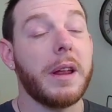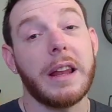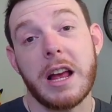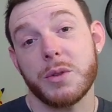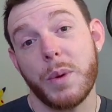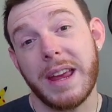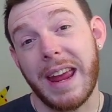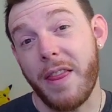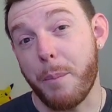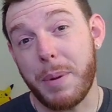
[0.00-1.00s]
Last week
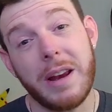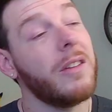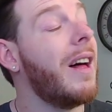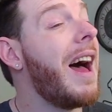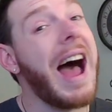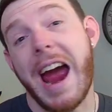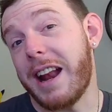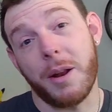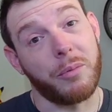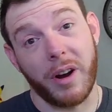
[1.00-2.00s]
in the Beetle, I
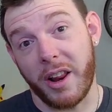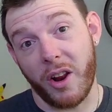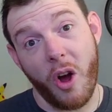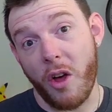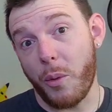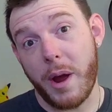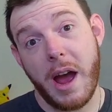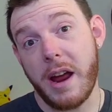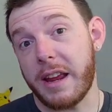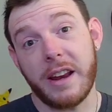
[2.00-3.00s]
ended up running it all the way
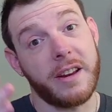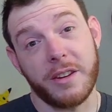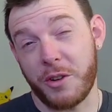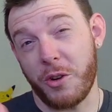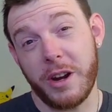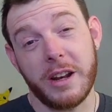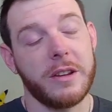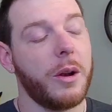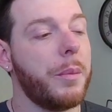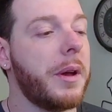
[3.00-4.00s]
high to get it to turn in a
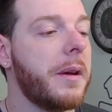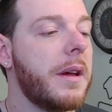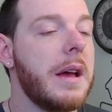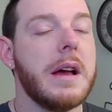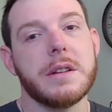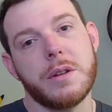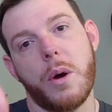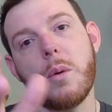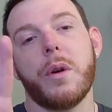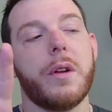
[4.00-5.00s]
little bit.
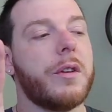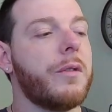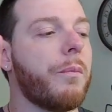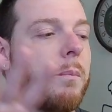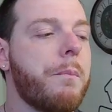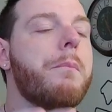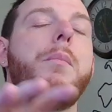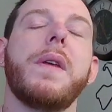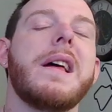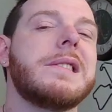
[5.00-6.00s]
So
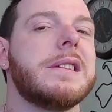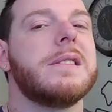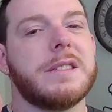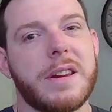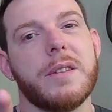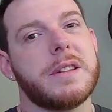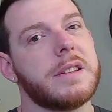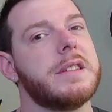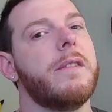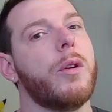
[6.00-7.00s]
put that steering
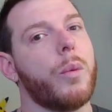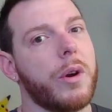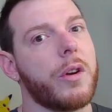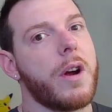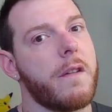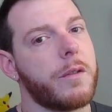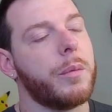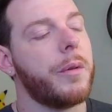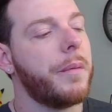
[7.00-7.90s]
sensitivity where you're comfortable.